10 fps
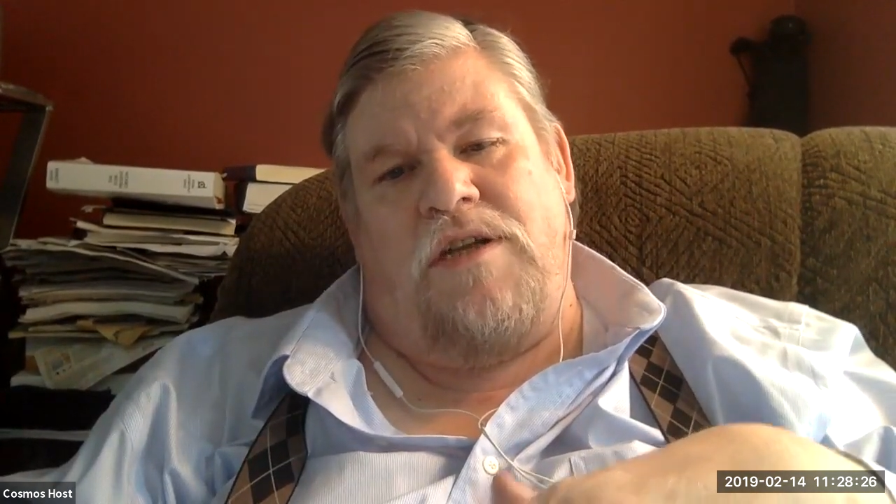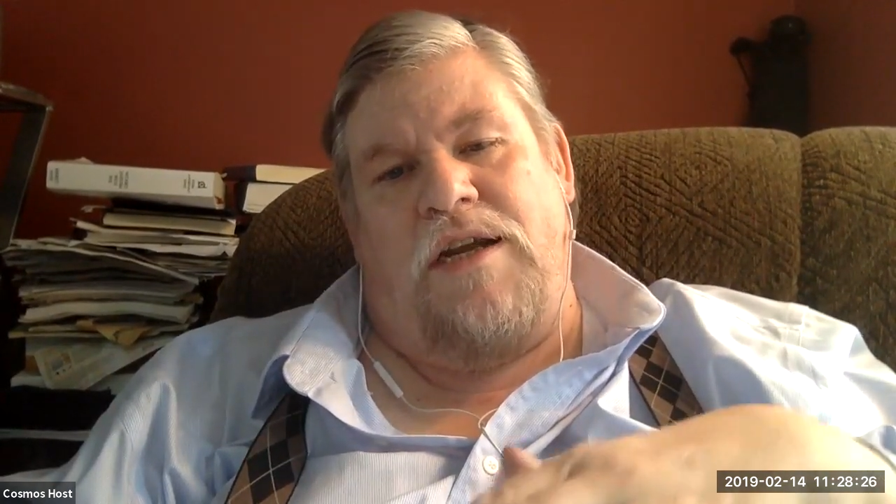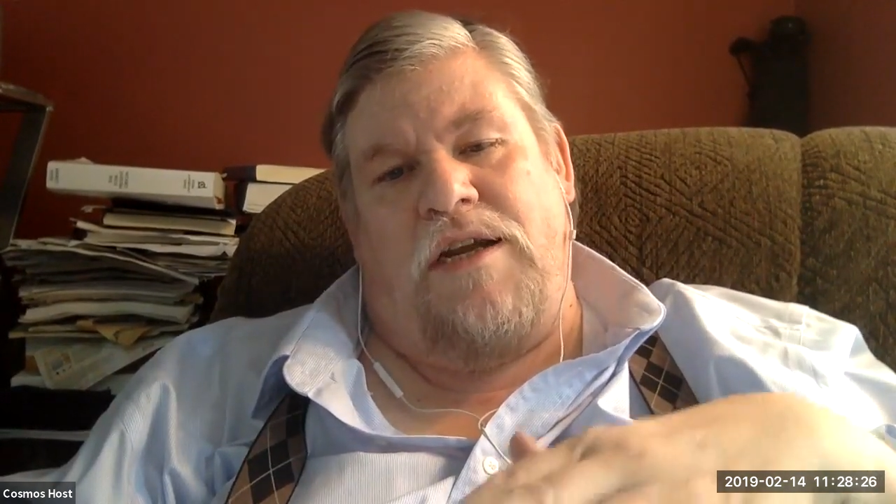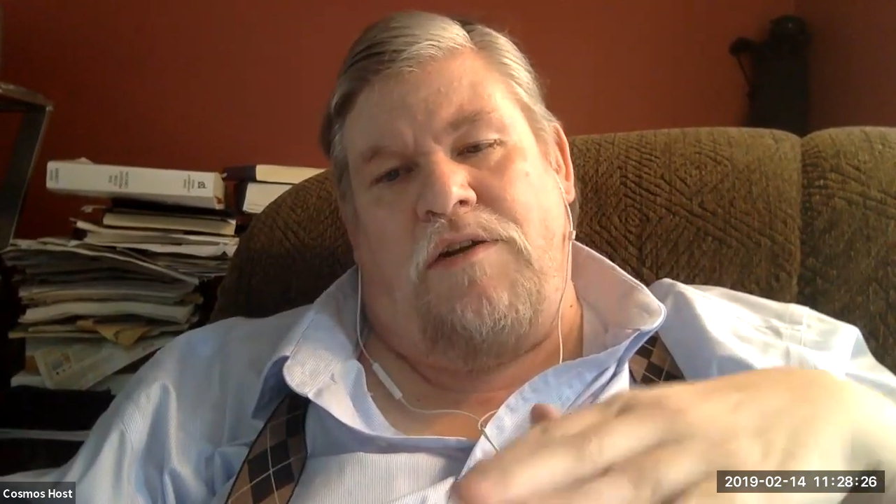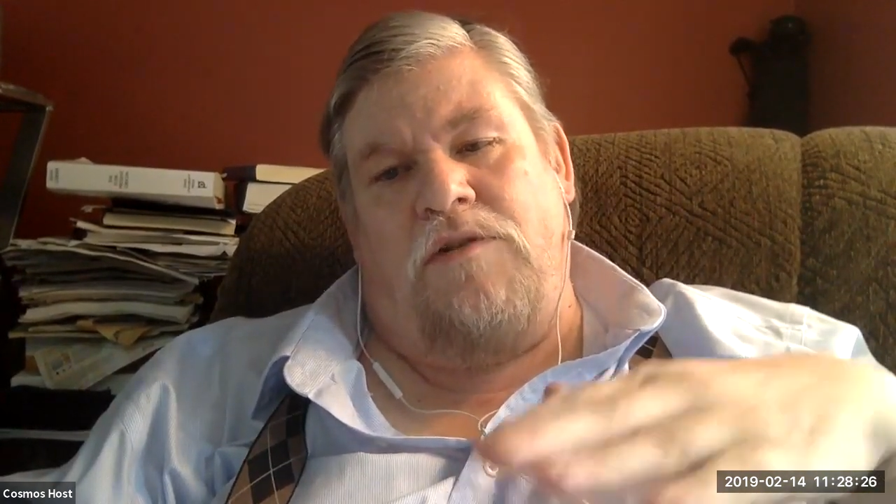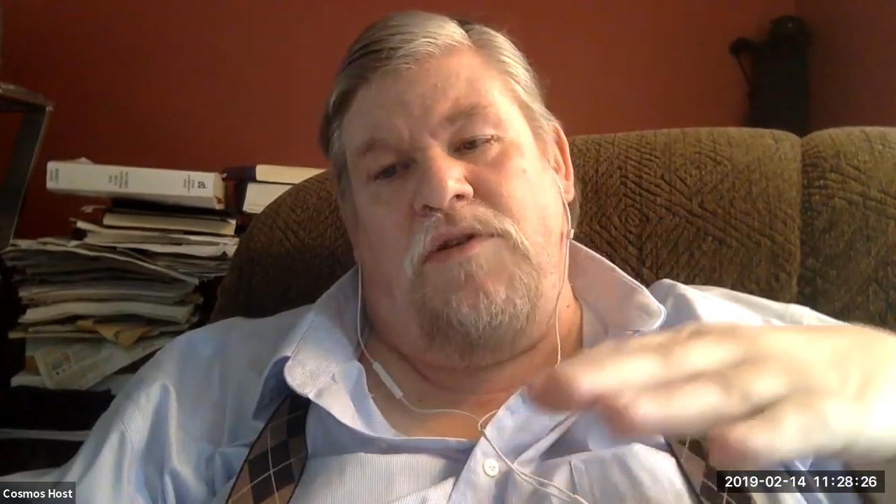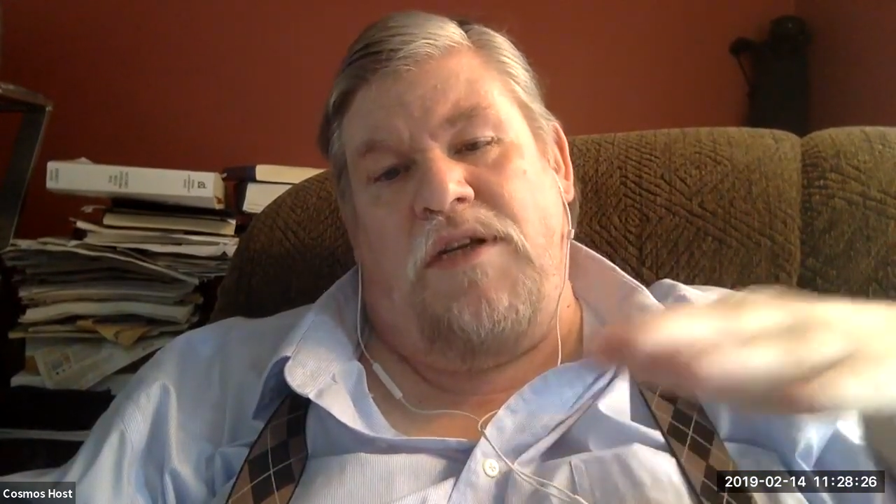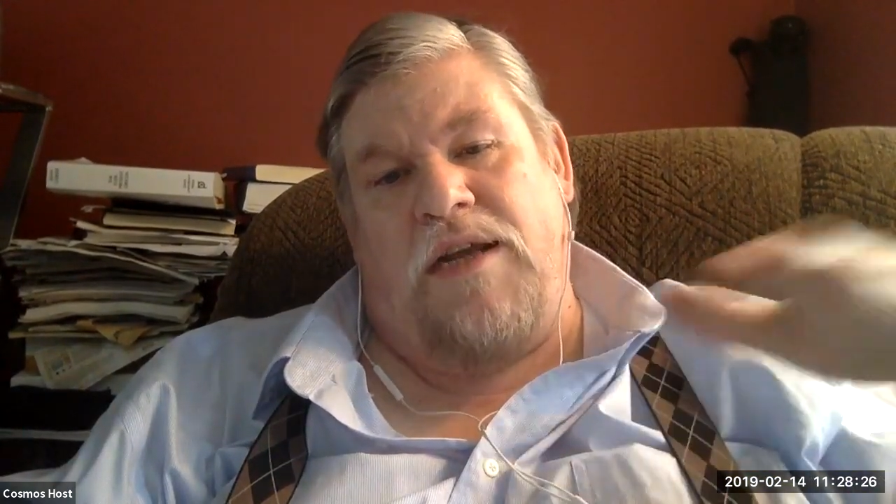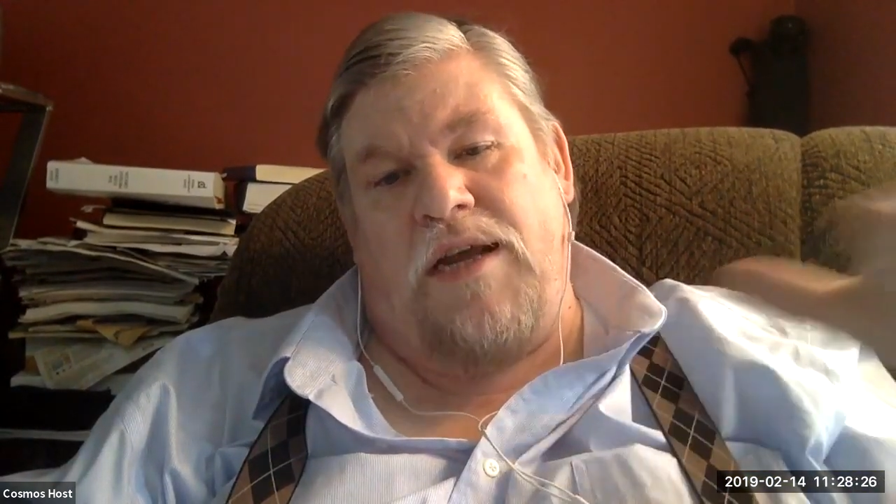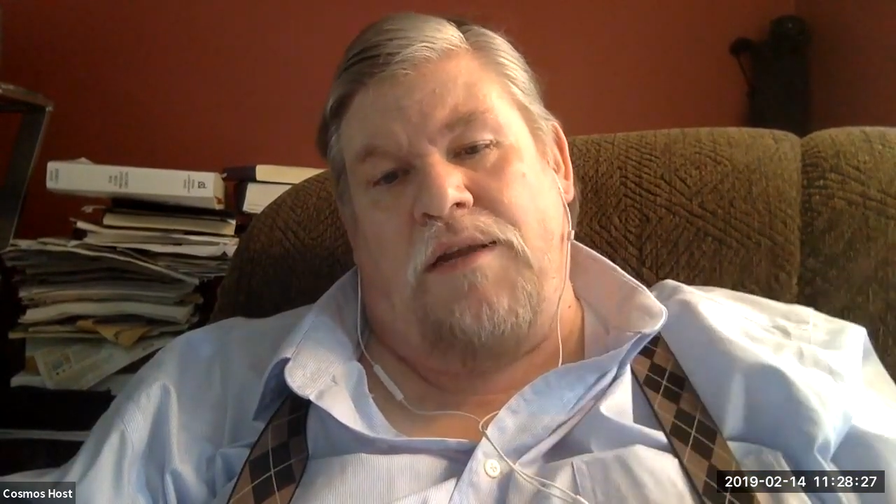
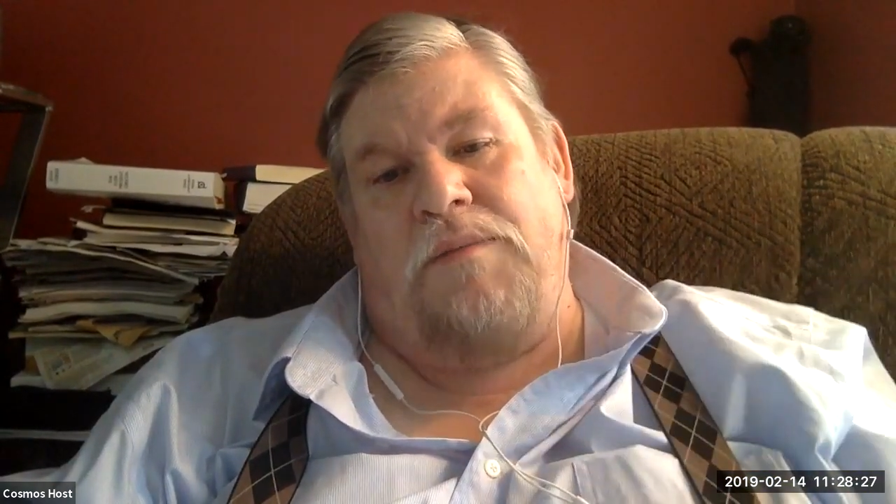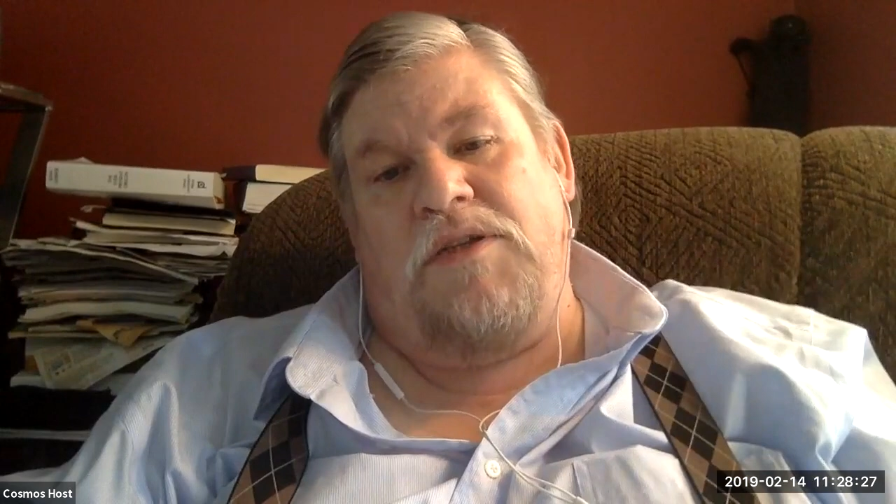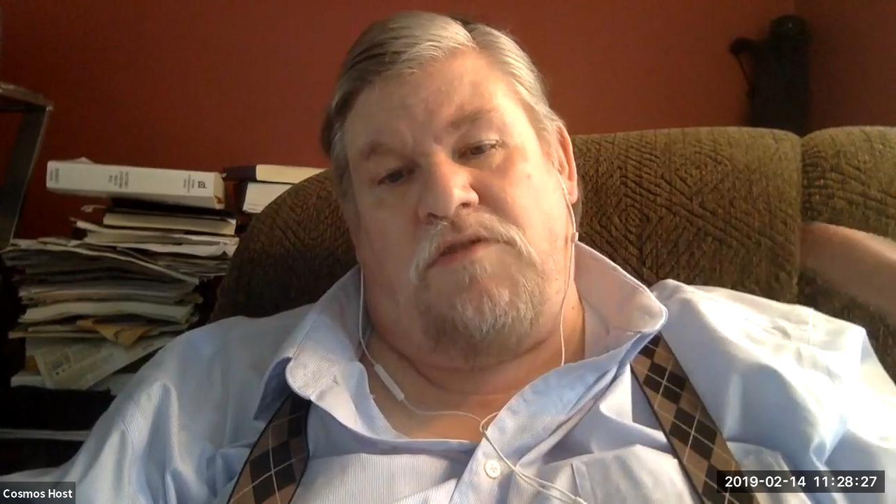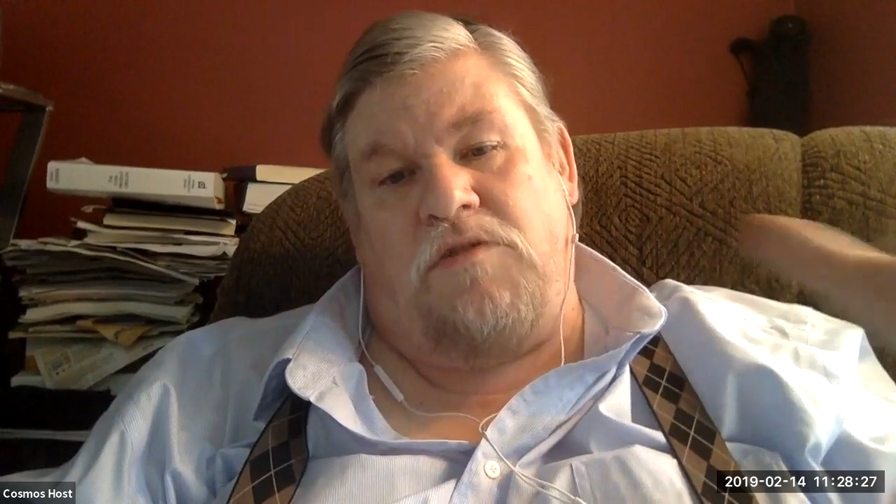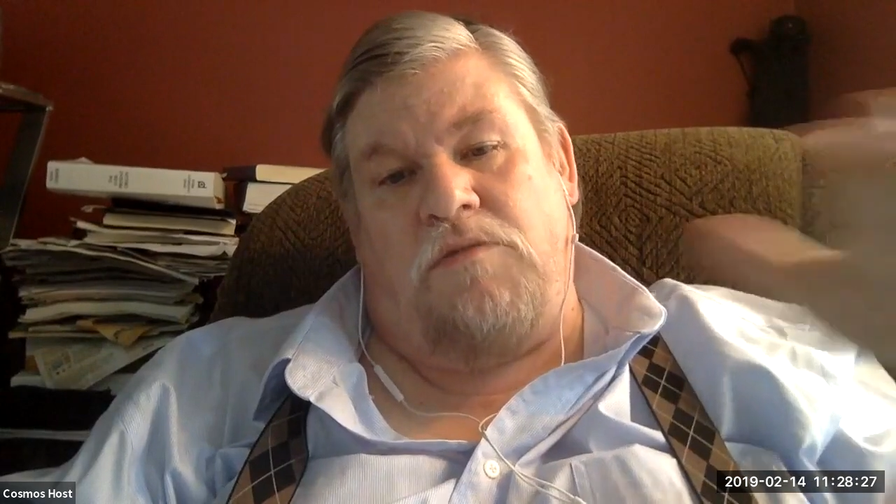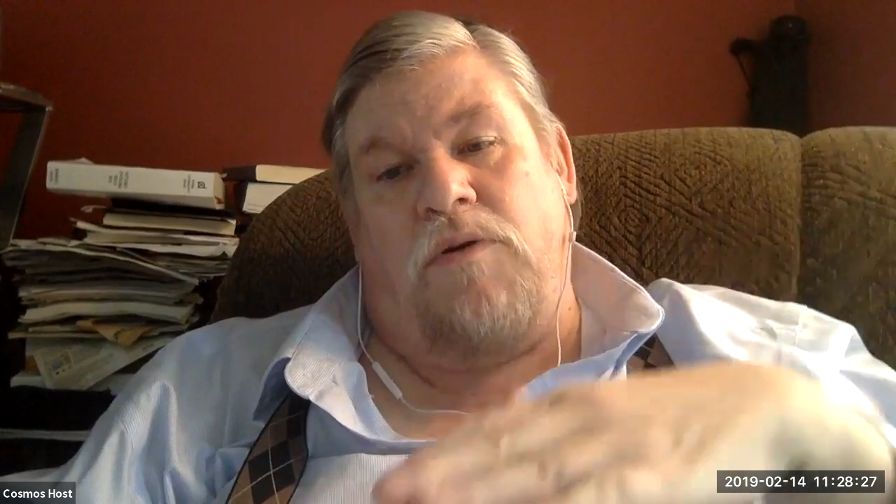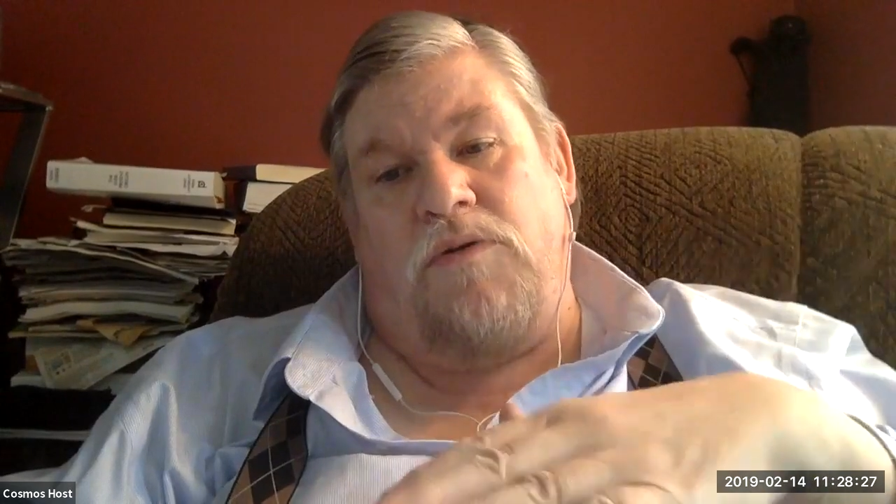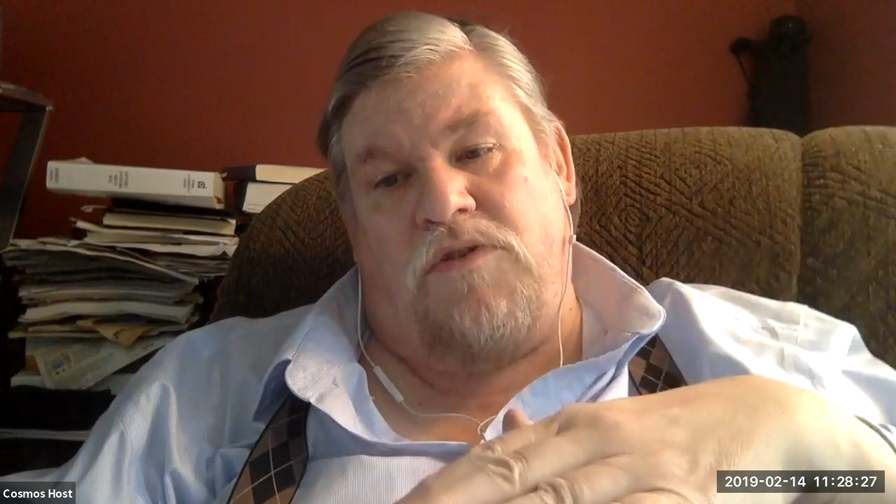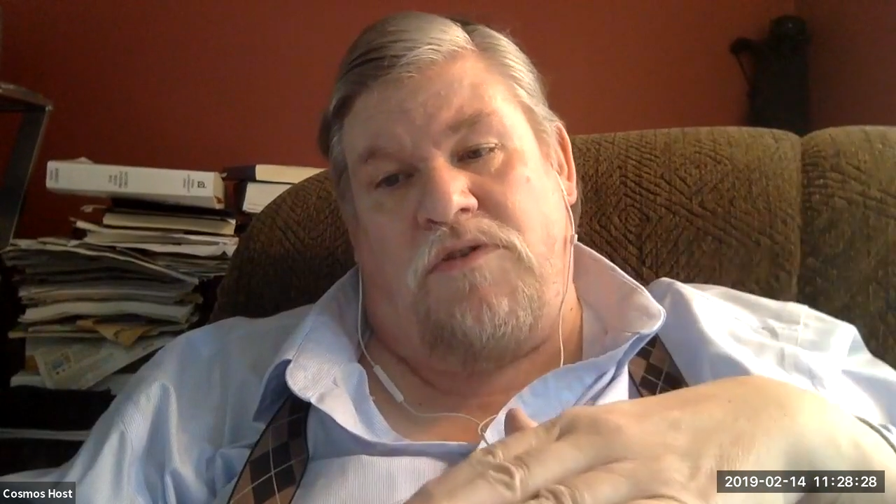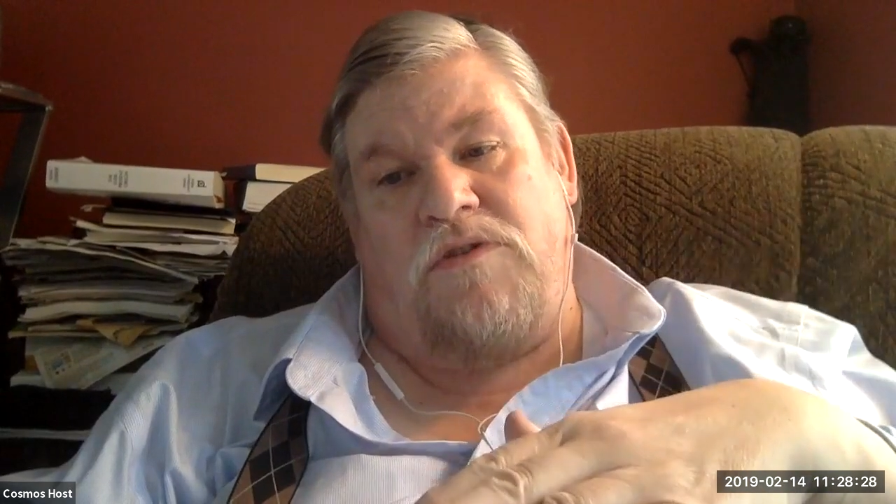included elements from both